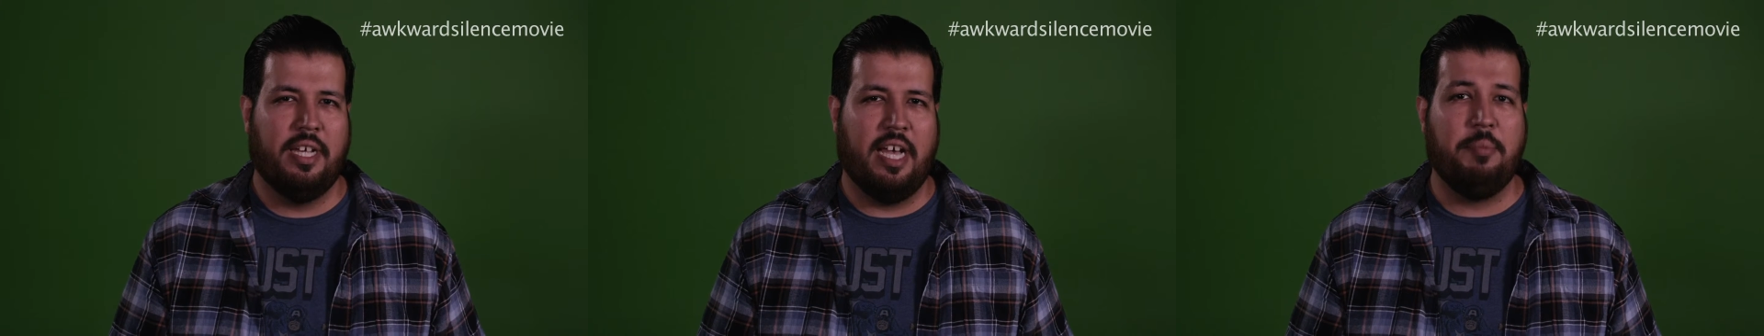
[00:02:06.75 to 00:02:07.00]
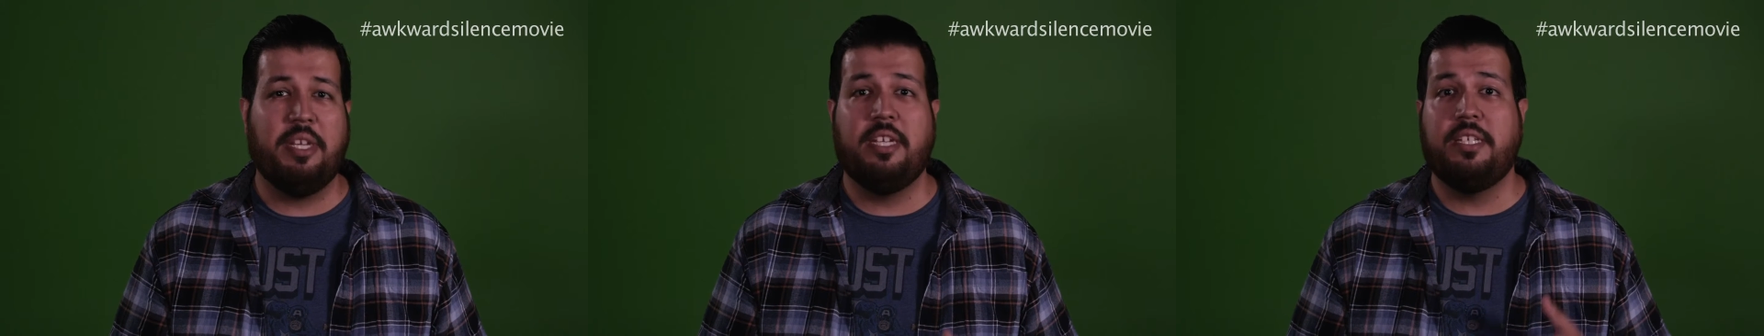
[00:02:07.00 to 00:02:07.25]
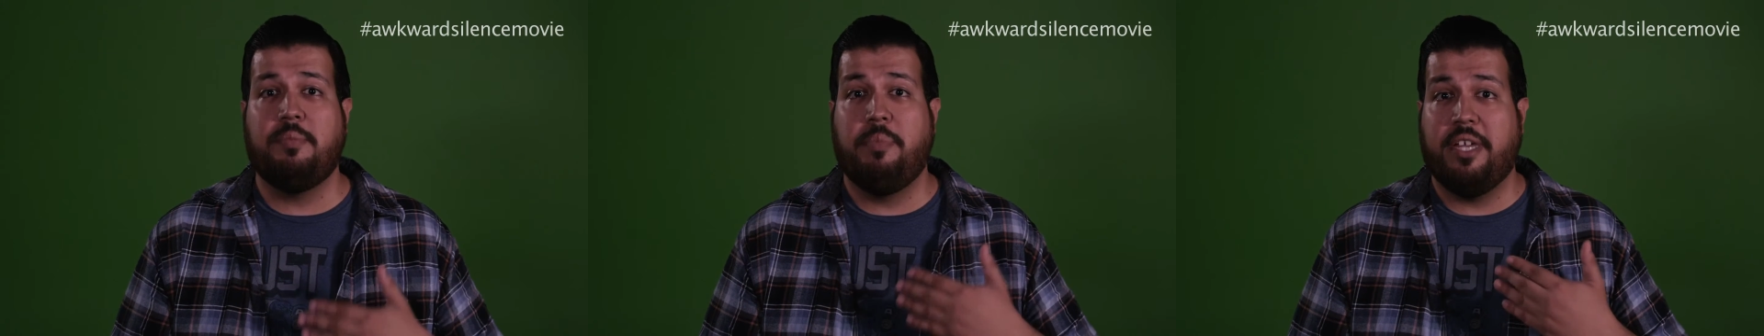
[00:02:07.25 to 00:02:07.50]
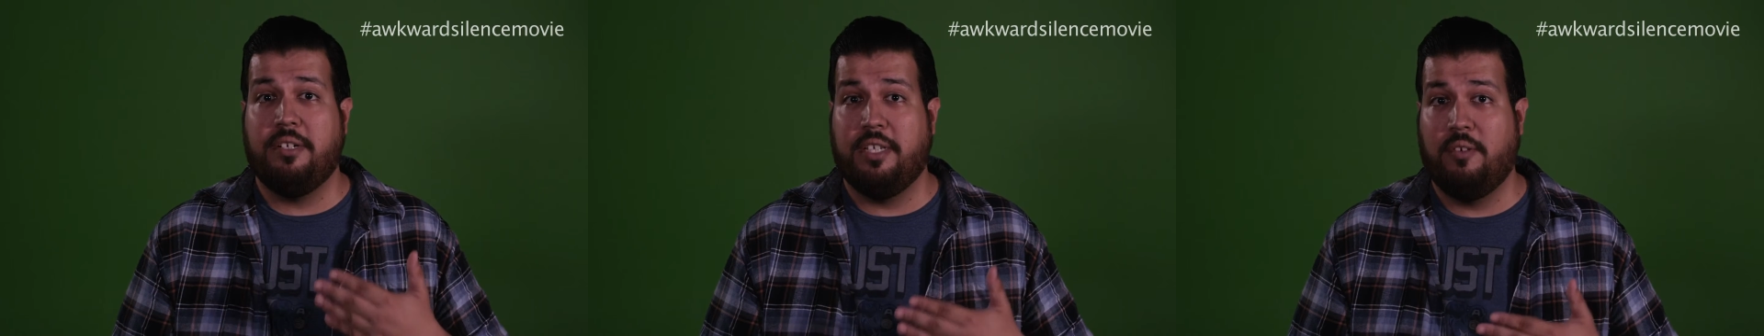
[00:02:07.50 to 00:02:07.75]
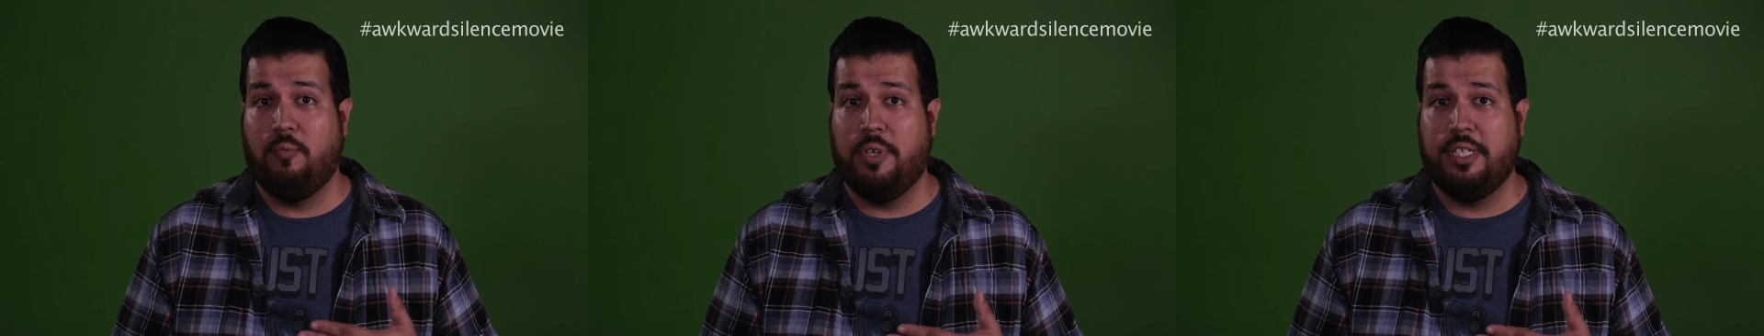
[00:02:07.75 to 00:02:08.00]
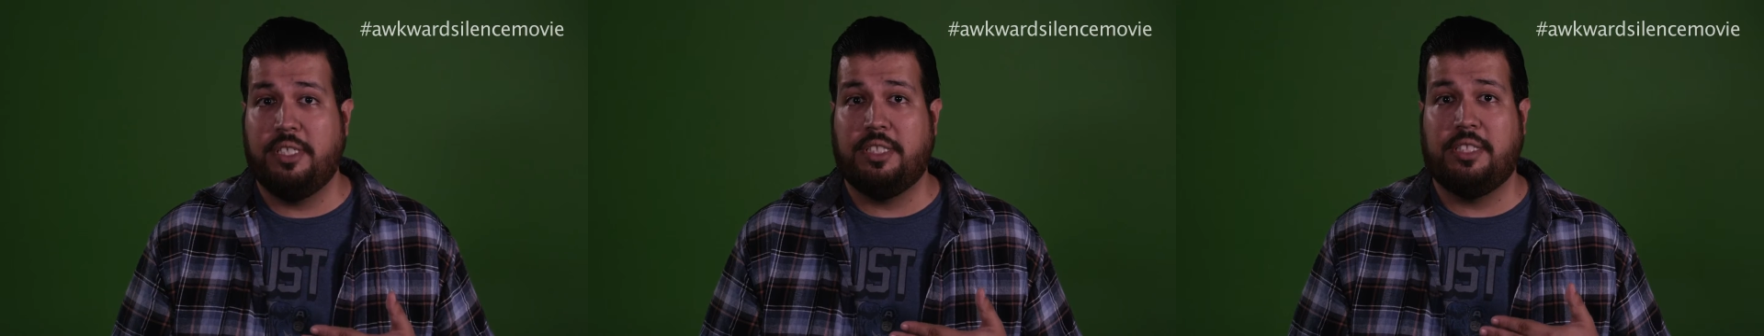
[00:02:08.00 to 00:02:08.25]
I mean, it is better than it
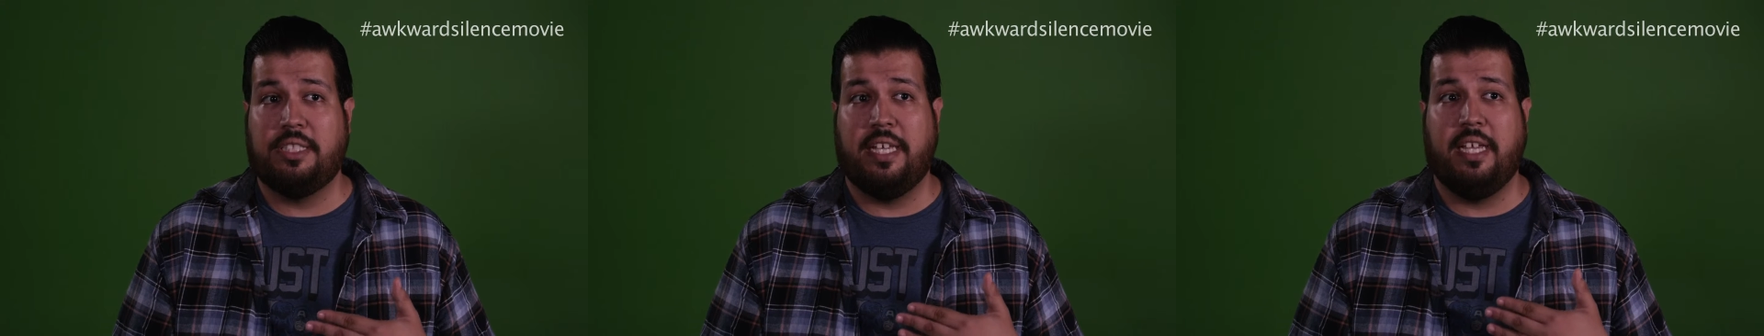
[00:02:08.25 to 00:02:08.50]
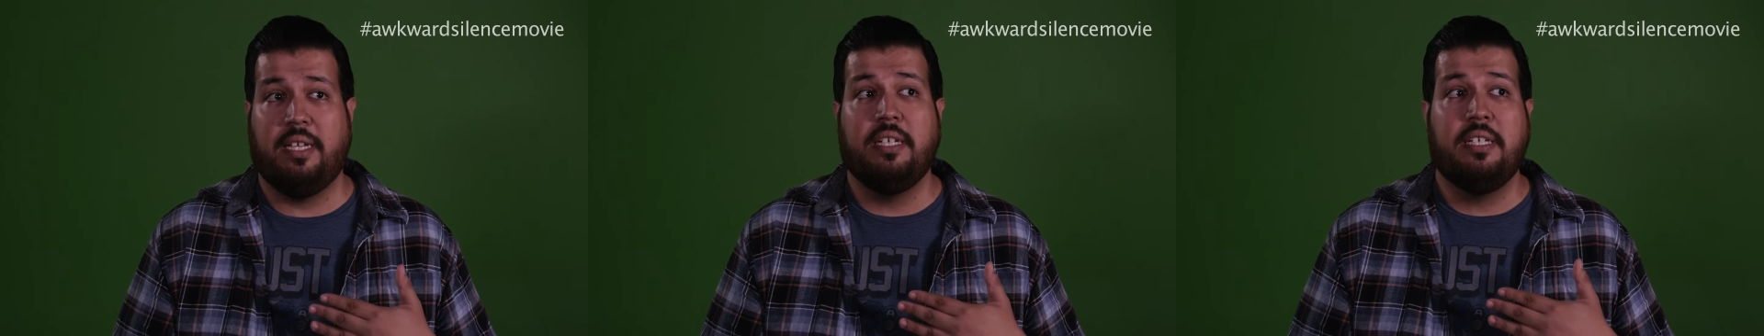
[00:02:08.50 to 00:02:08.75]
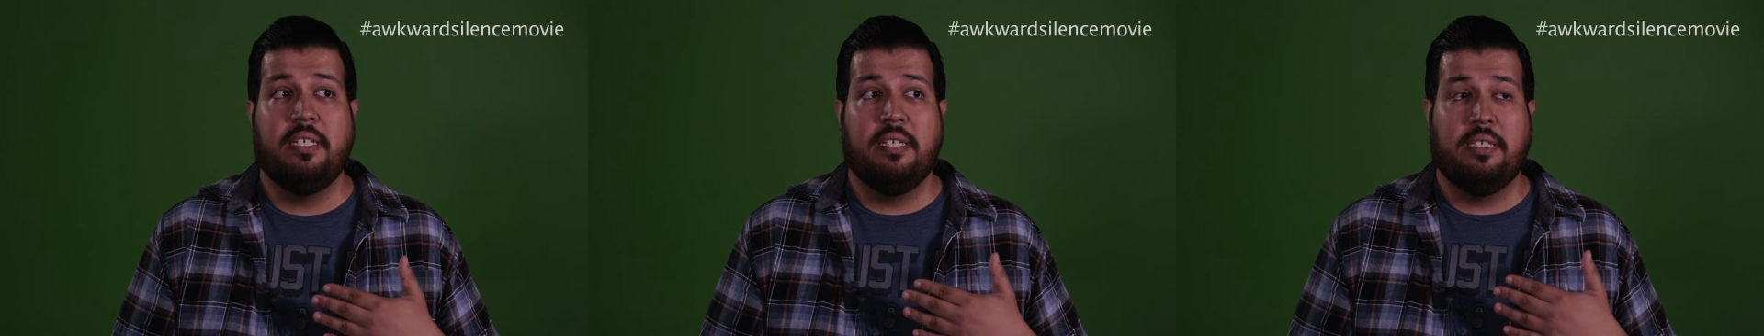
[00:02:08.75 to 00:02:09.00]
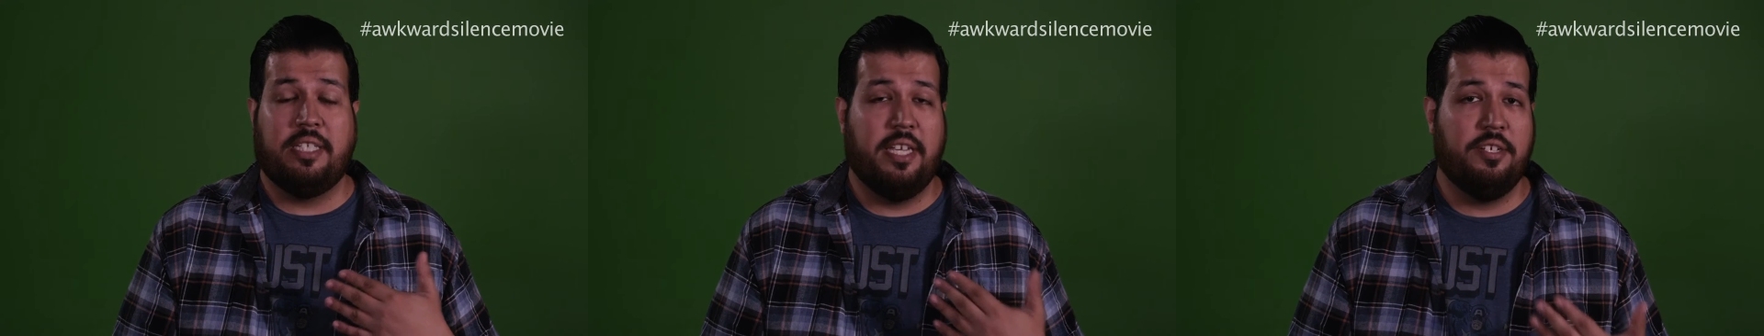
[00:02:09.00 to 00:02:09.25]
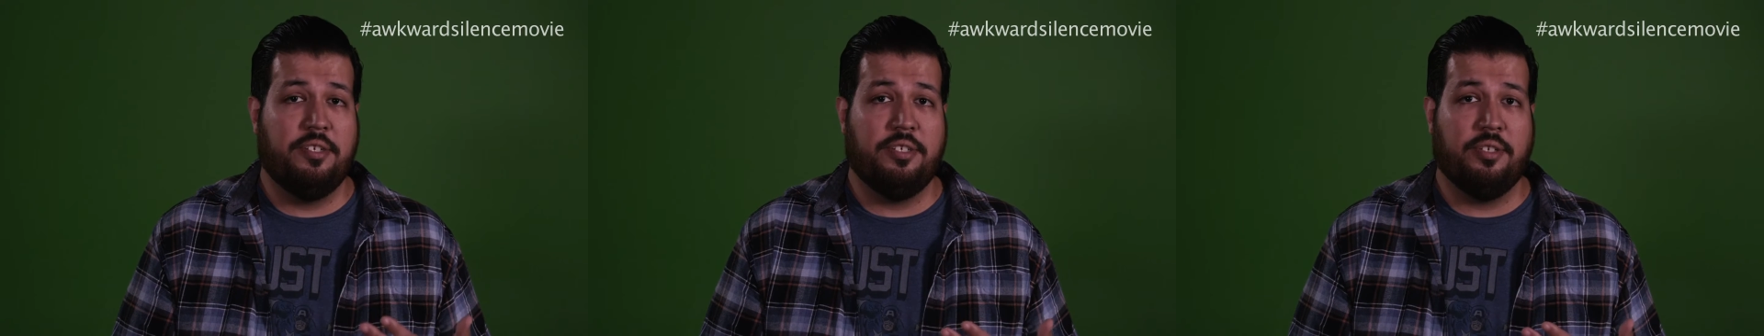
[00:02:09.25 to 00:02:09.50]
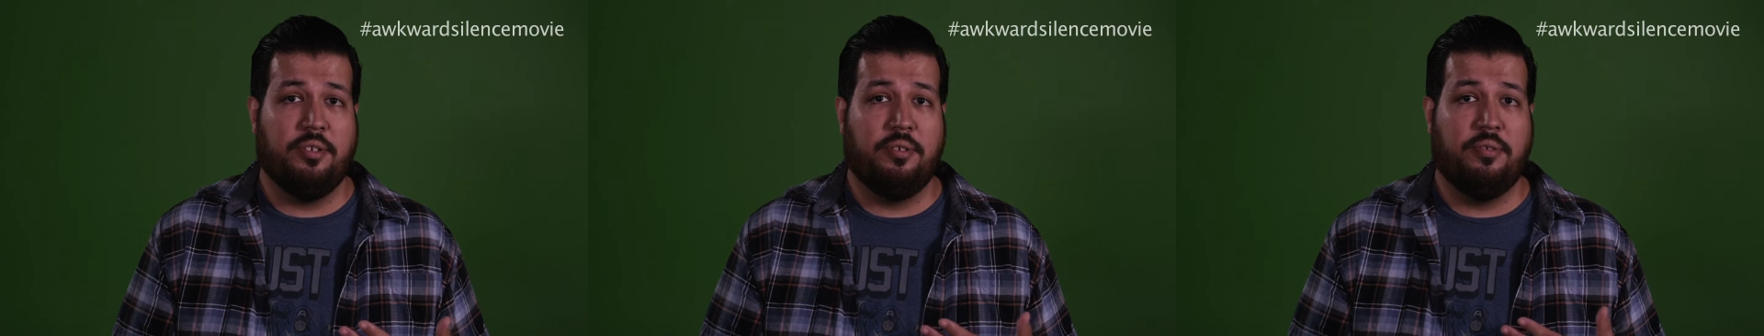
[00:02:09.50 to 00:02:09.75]
was, say, 10 years
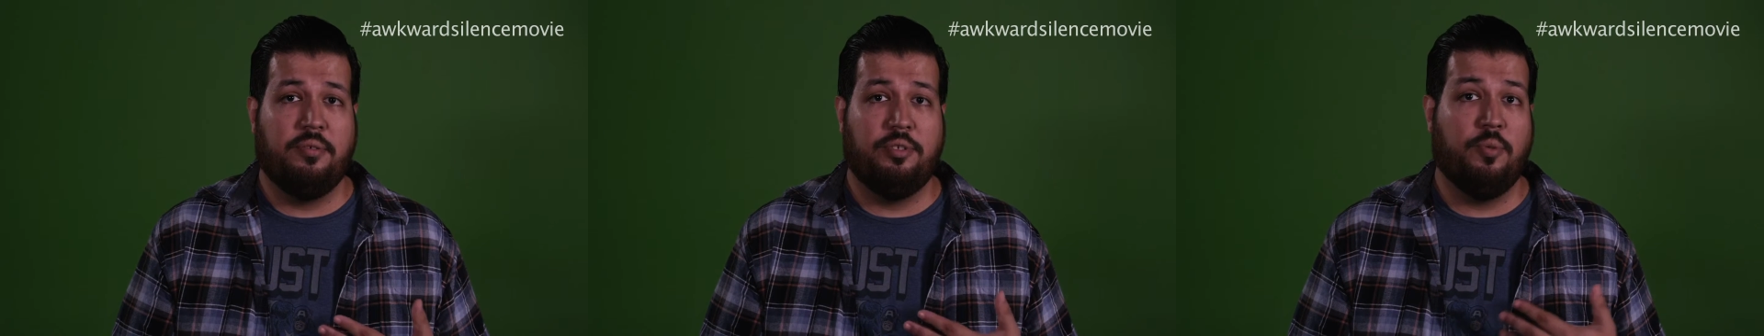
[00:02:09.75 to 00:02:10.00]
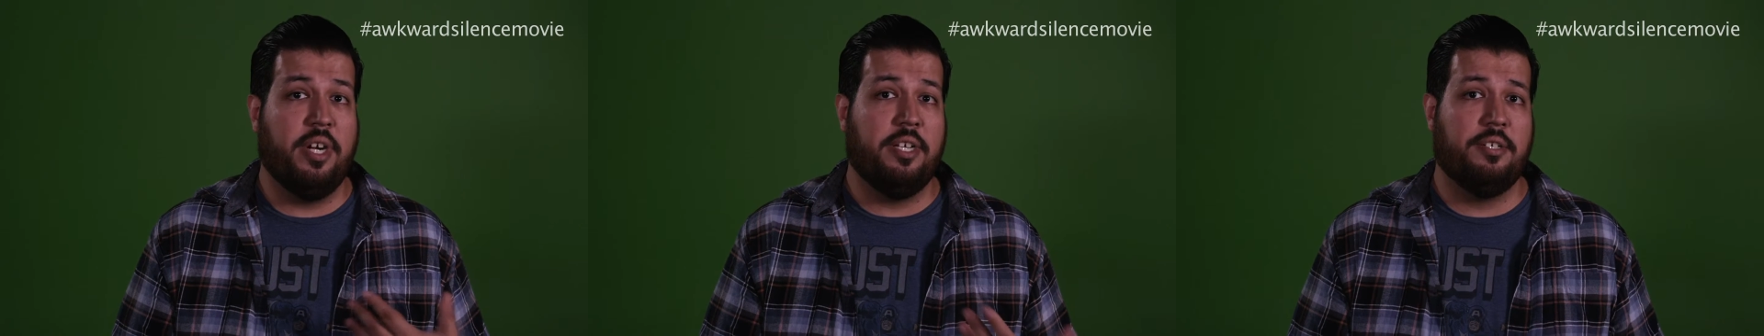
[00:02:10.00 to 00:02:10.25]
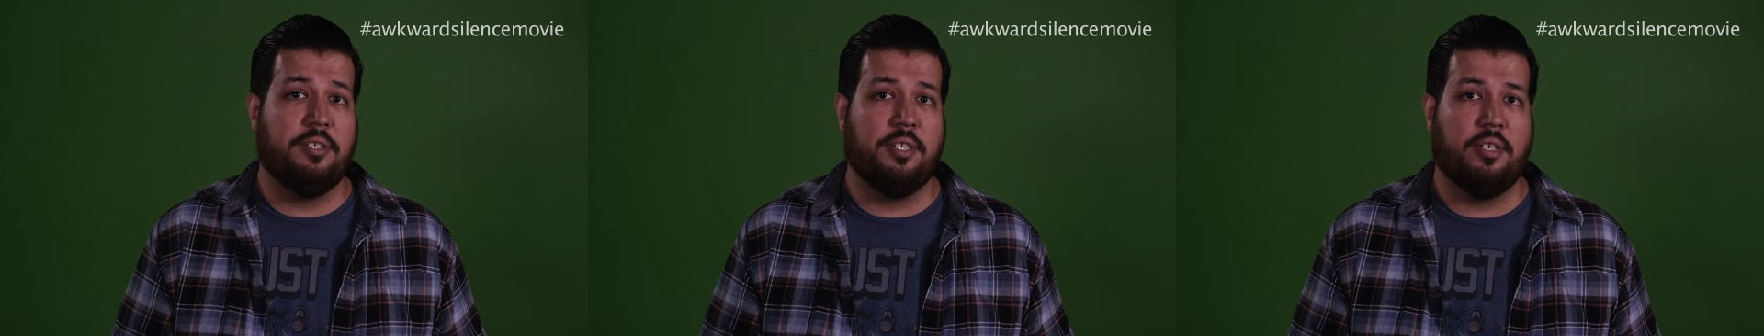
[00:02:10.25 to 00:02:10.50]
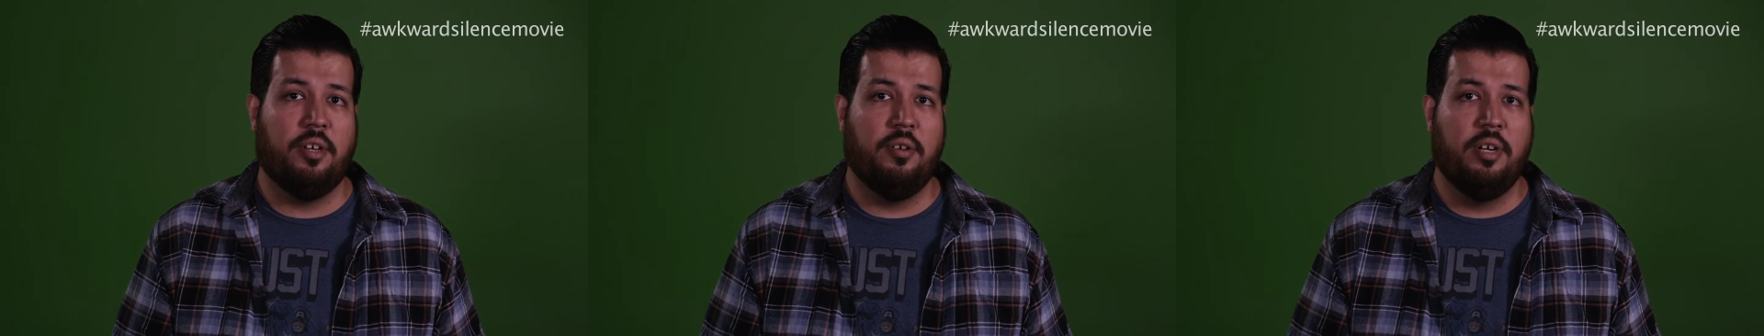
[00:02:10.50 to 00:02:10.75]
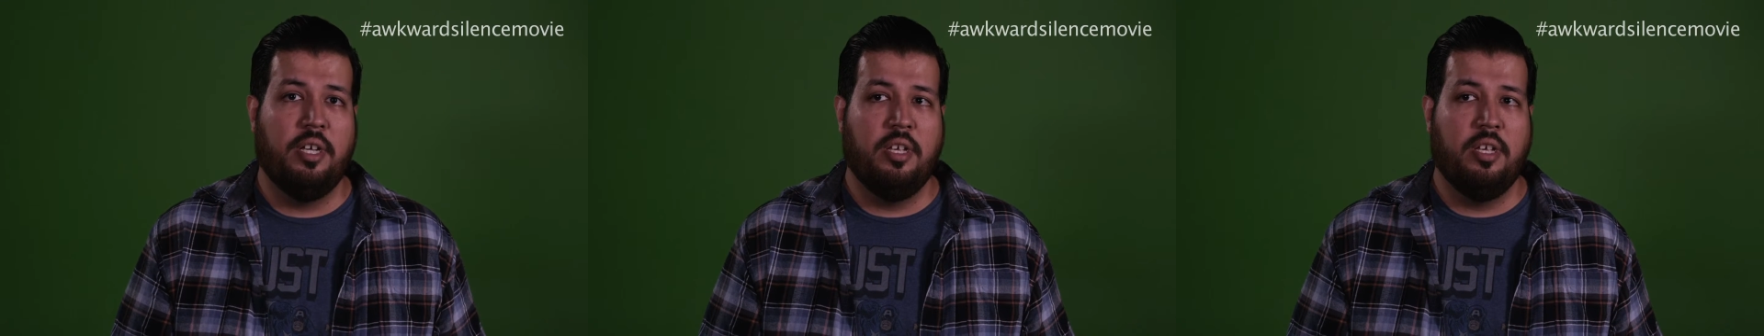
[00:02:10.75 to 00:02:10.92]
ago, 20 years ago,